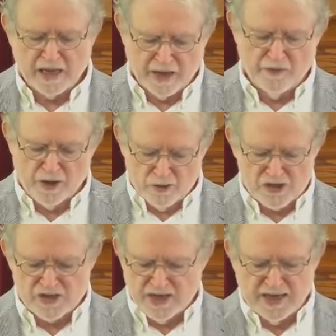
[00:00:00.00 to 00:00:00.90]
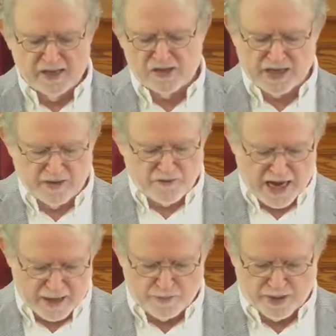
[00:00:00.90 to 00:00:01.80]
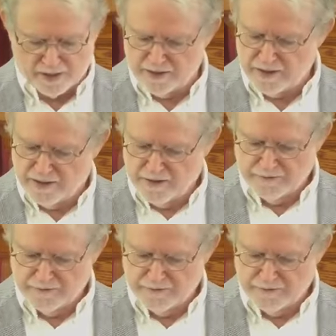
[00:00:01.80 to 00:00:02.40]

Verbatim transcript: in those things that have happened.